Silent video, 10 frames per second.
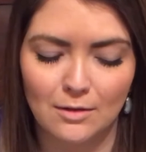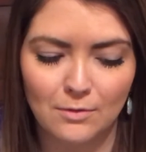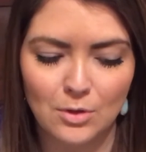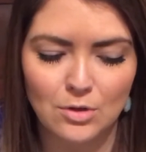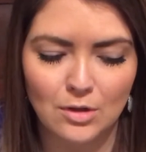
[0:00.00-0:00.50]
the
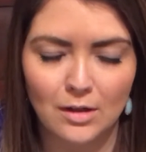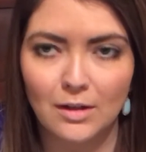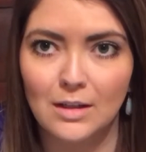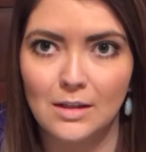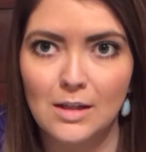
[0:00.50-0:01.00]
future
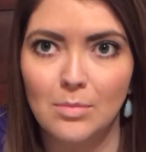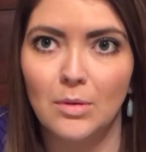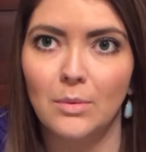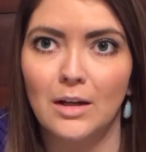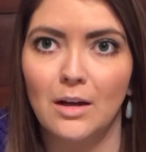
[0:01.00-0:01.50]
and can keep
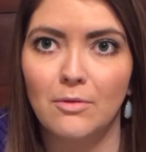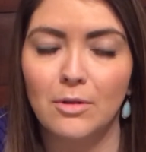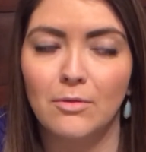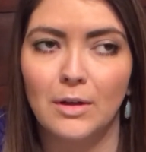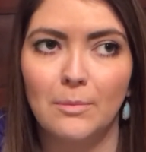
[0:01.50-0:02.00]
the weight off
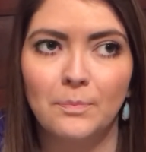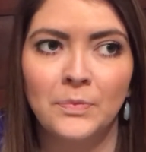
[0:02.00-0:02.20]
if I